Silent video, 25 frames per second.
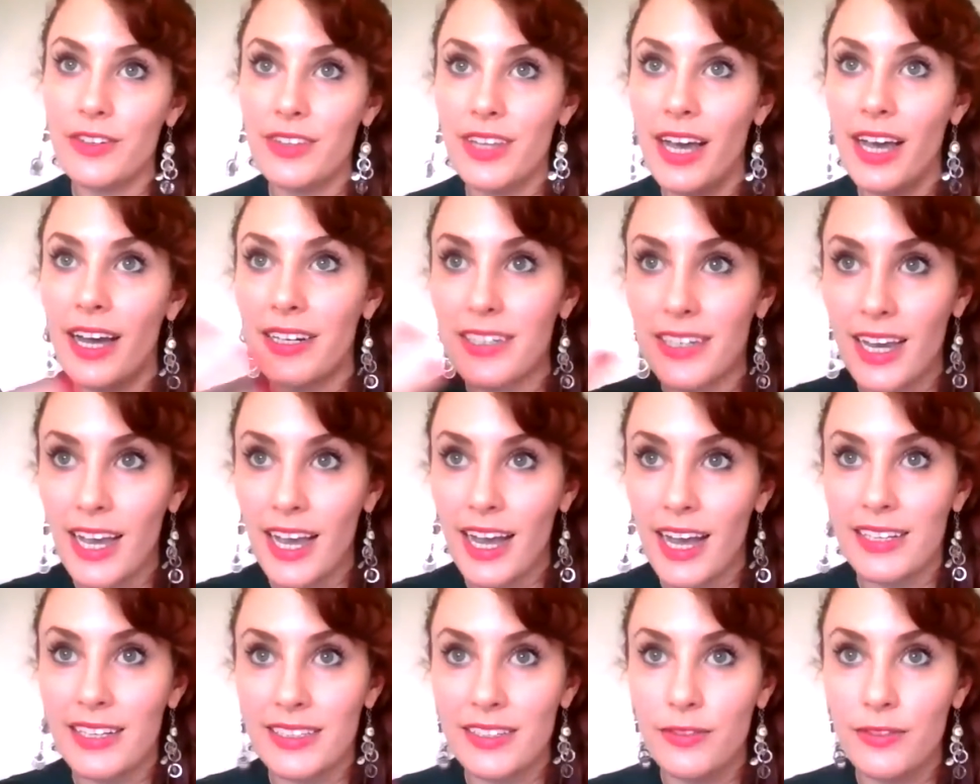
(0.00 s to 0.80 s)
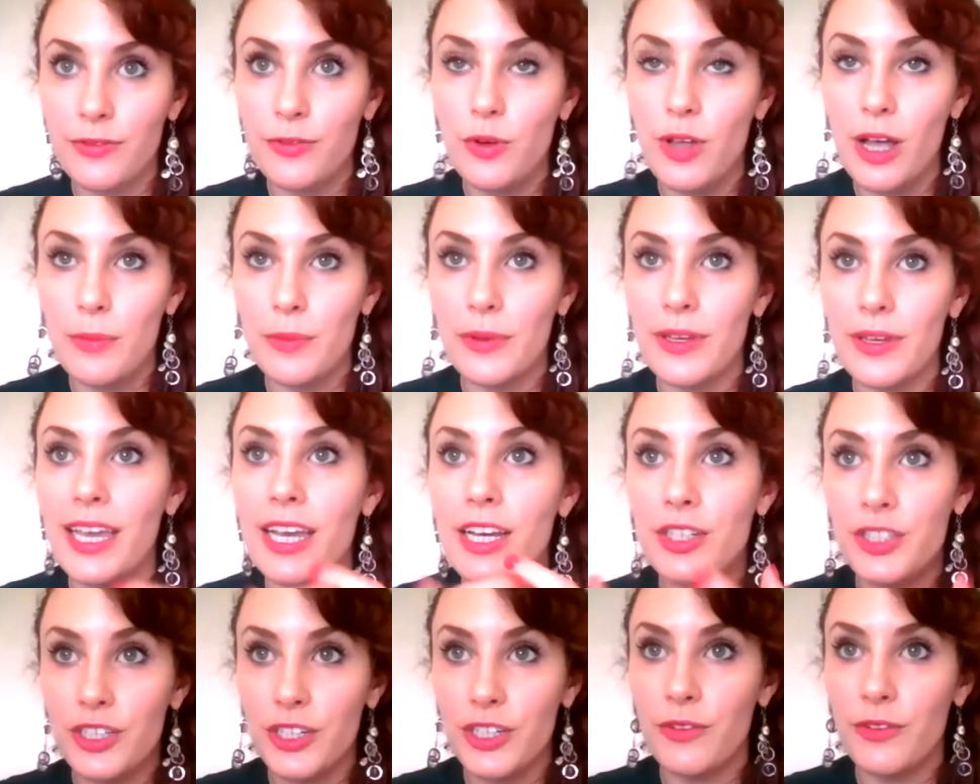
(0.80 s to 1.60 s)
that as a full
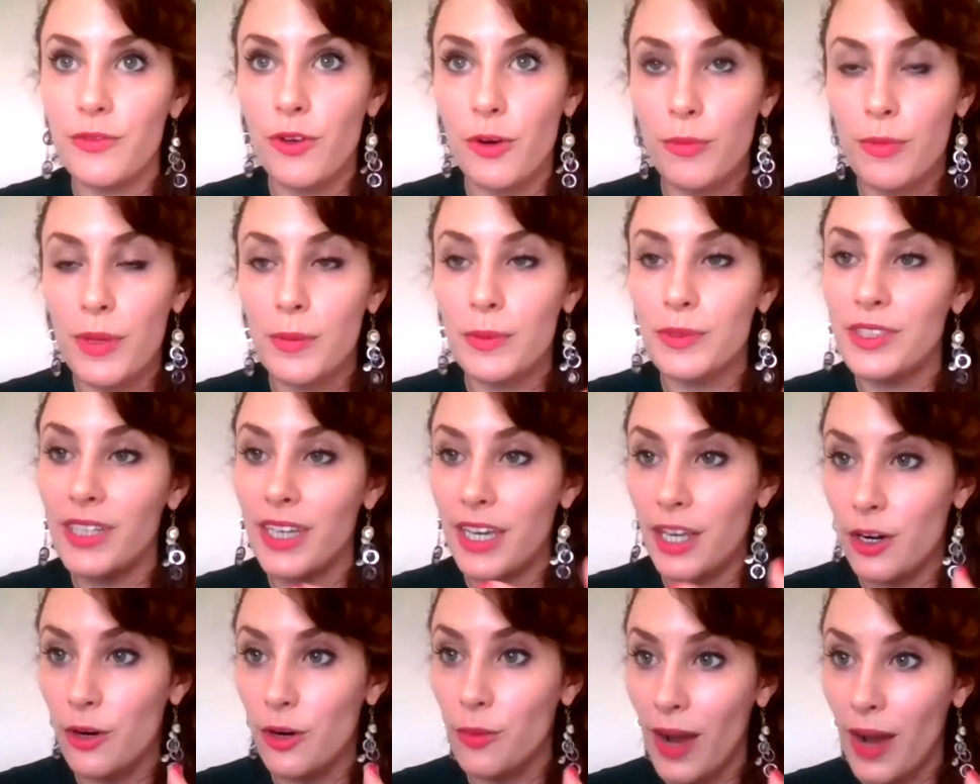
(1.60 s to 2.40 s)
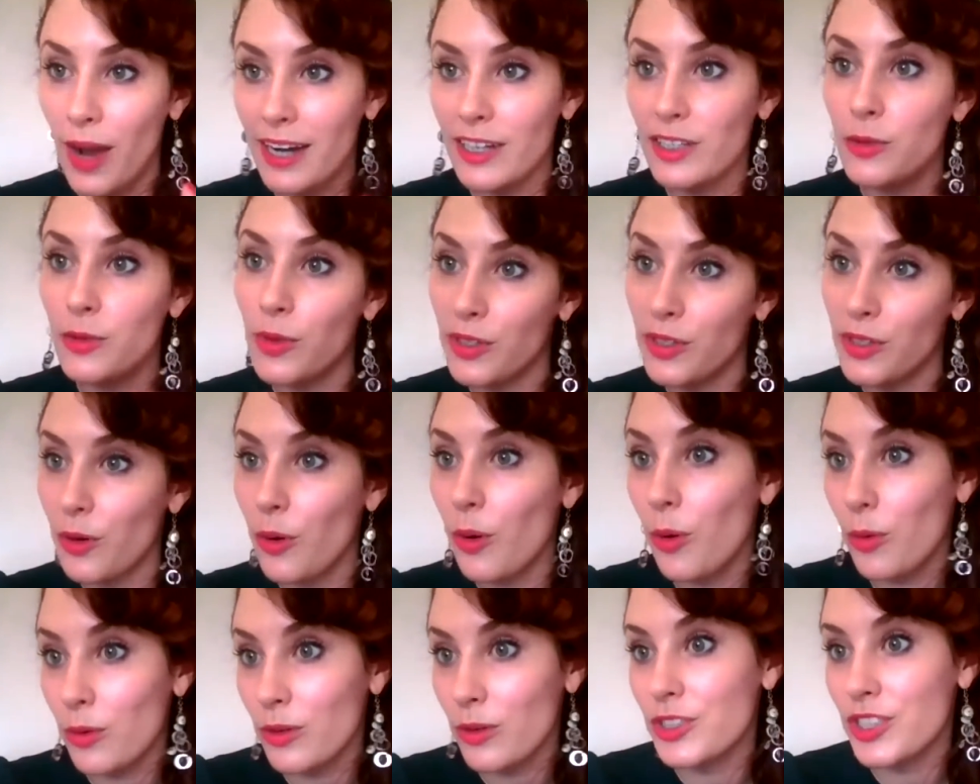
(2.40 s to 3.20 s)
application for people to interact with the
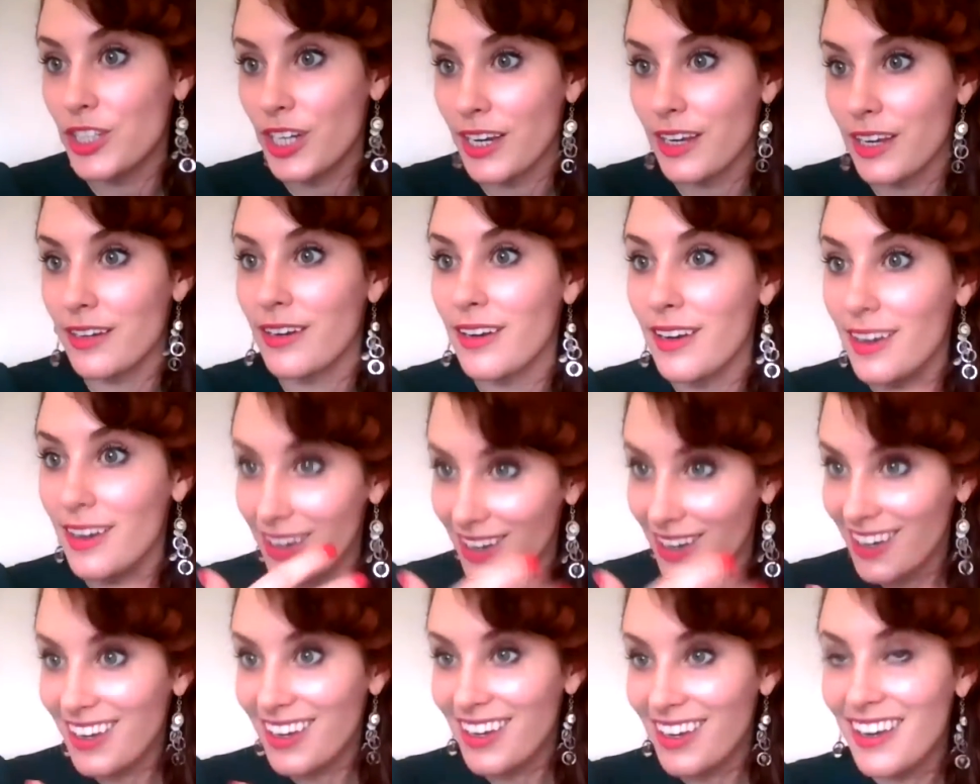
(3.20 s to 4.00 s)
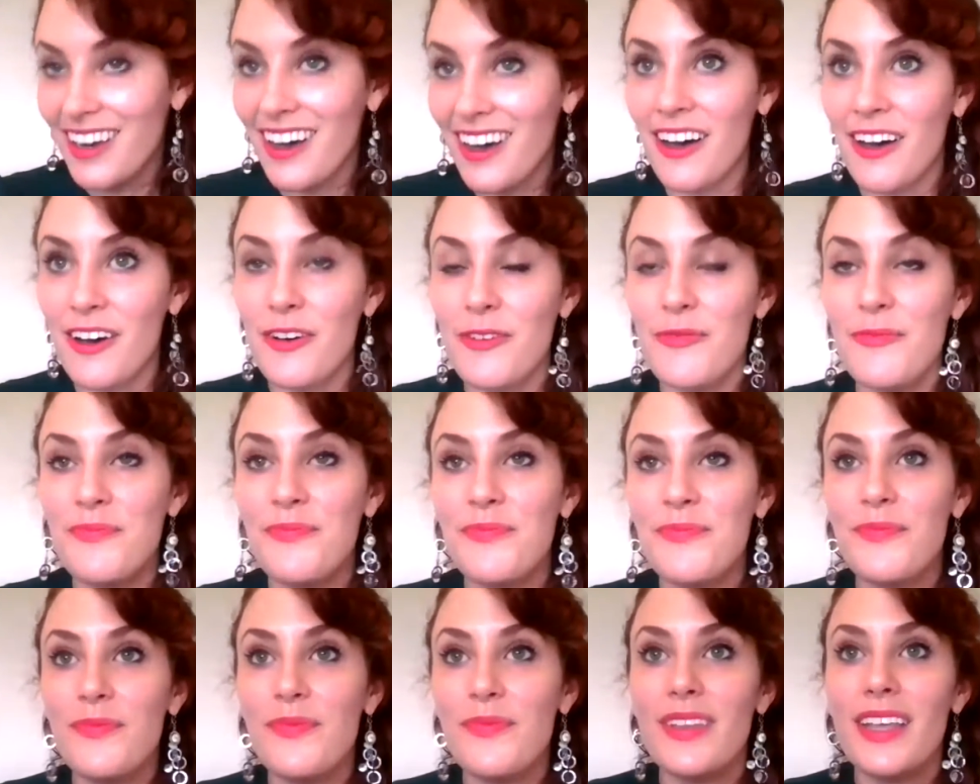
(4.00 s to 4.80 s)
Holochain um,
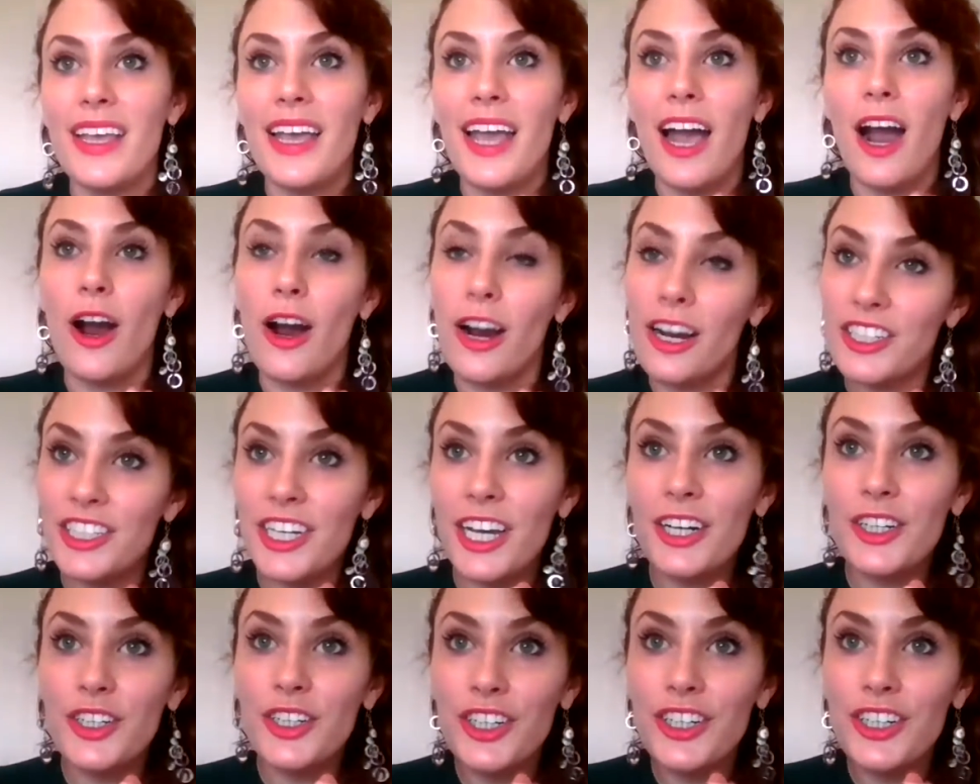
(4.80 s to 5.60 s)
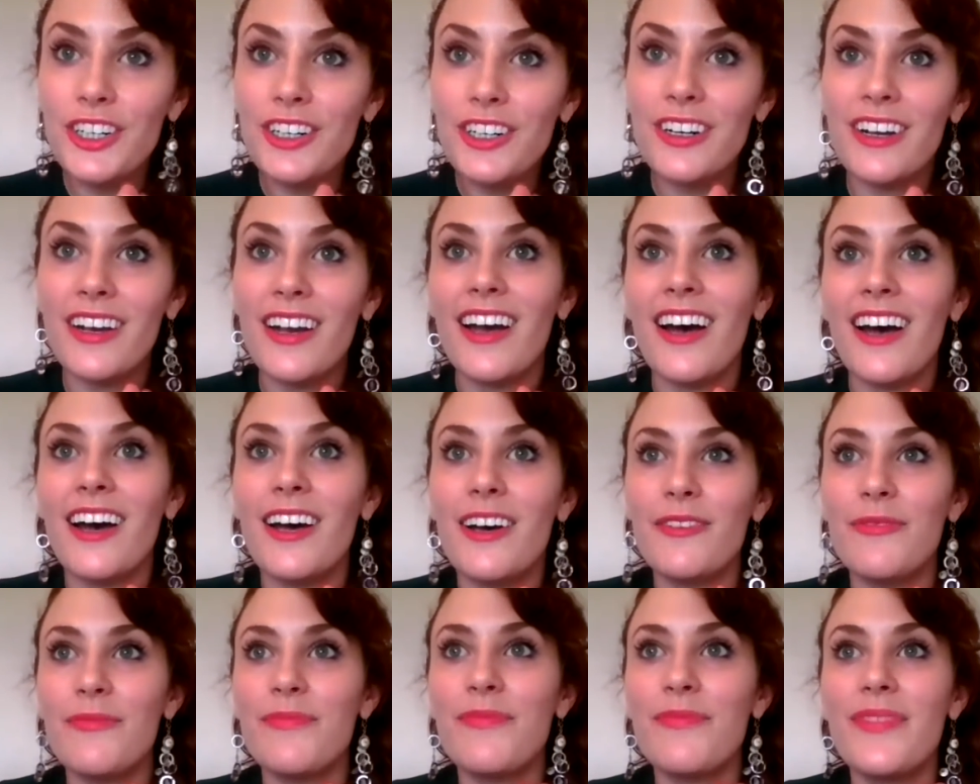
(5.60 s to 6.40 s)
architecture
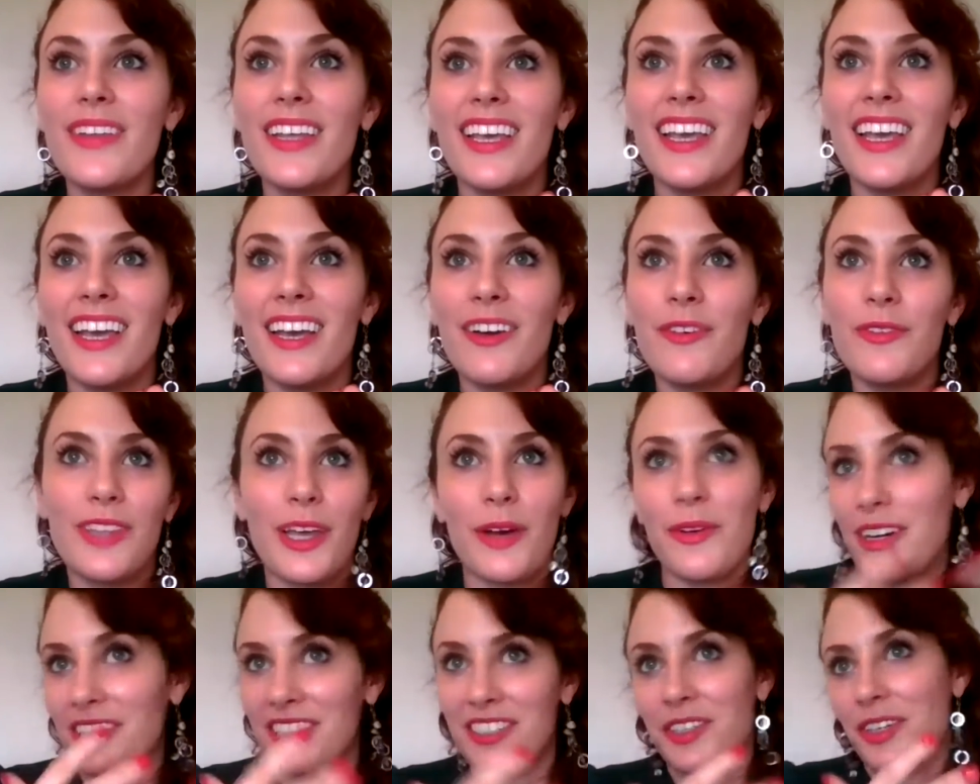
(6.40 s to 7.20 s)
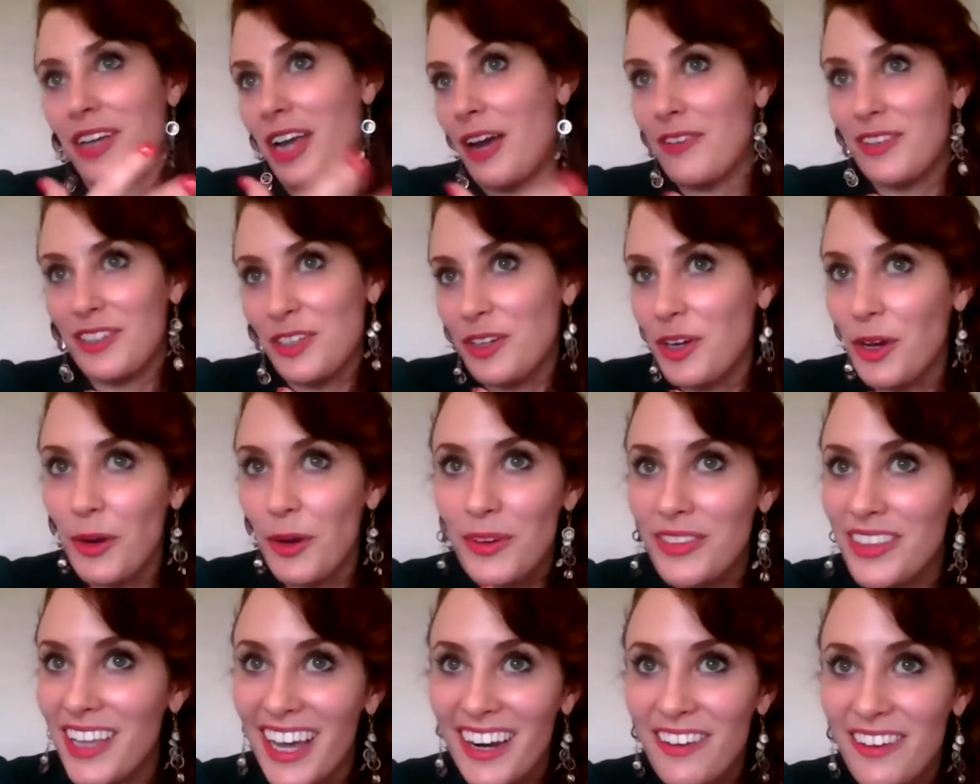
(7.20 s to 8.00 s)
um, without necessarily having to know
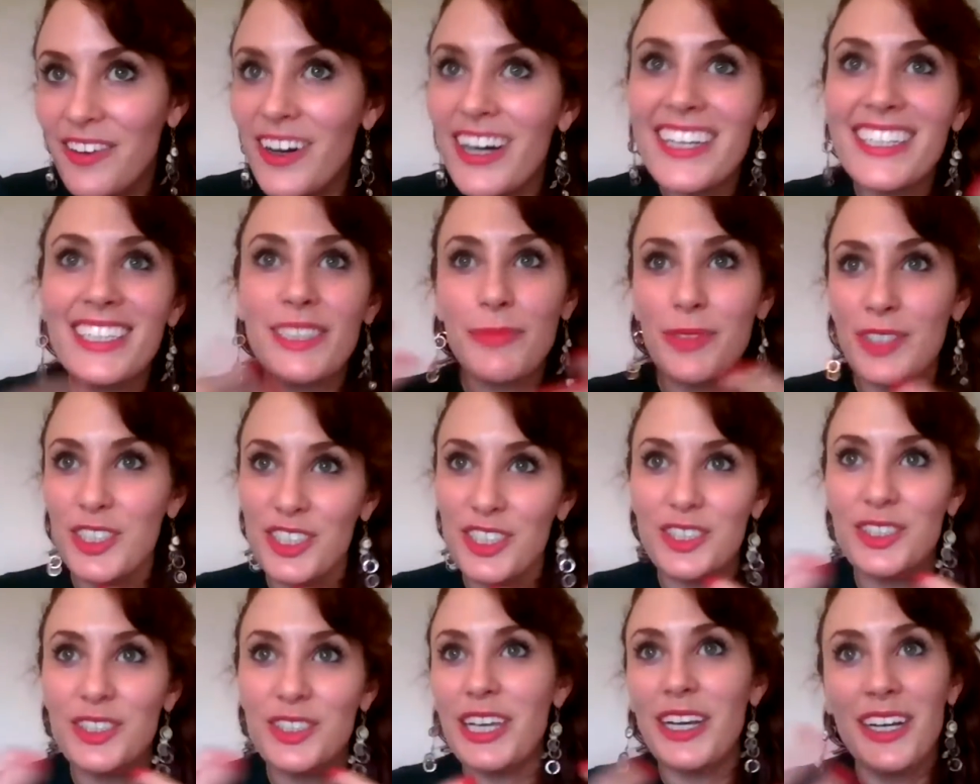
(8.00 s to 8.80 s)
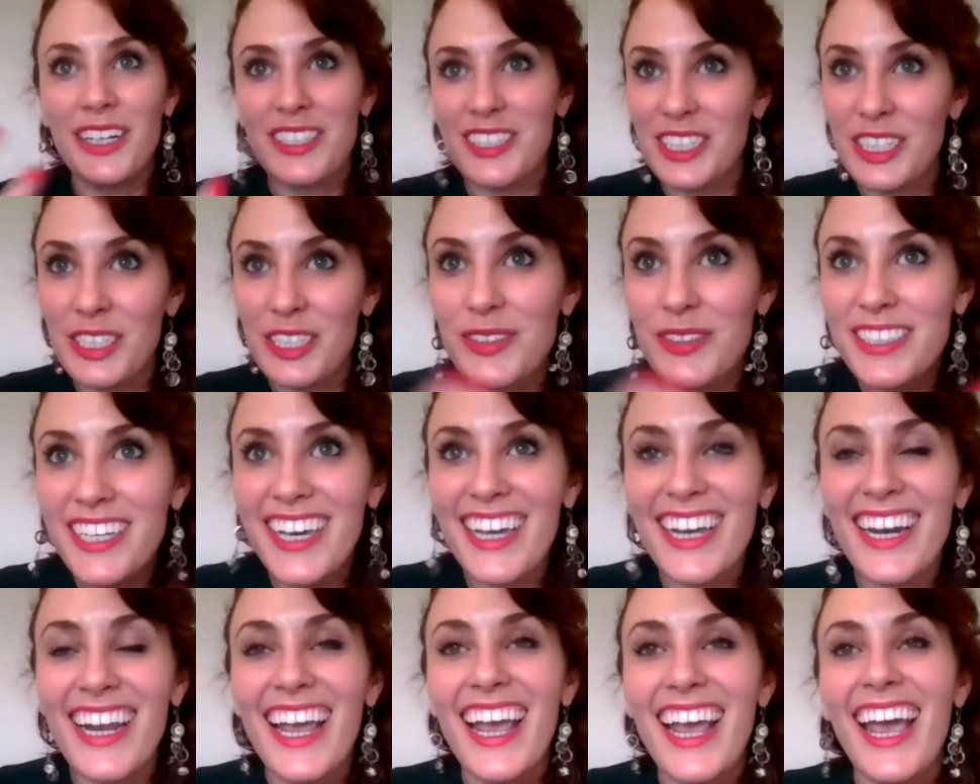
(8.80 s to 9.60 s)
what that was, but just they got to use
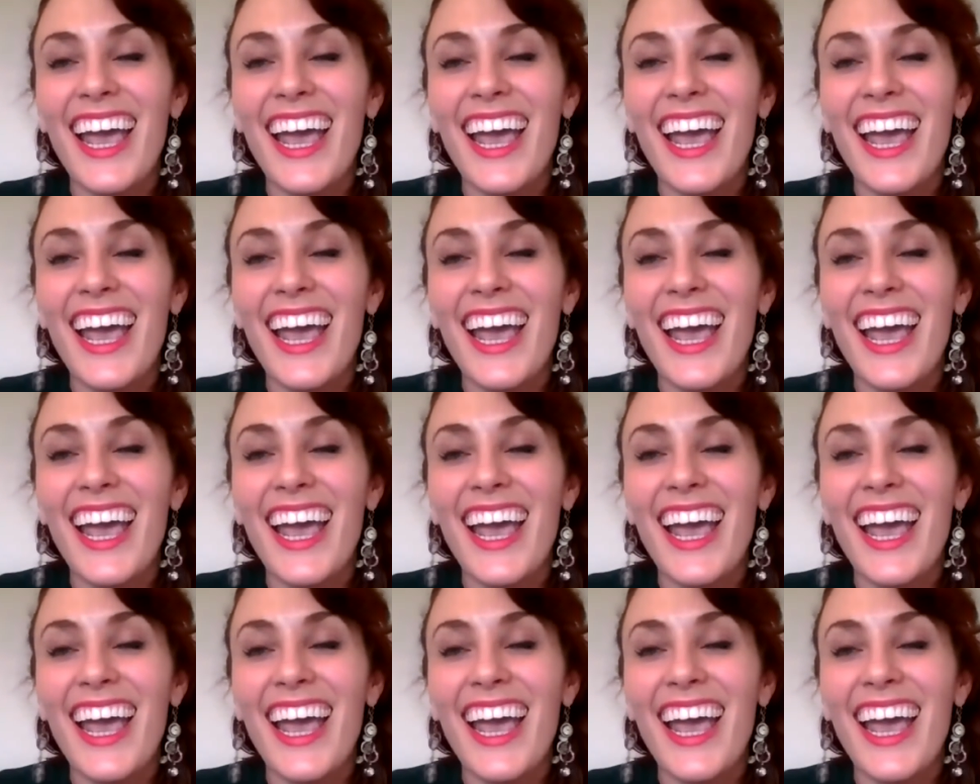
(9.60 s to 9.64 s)
it.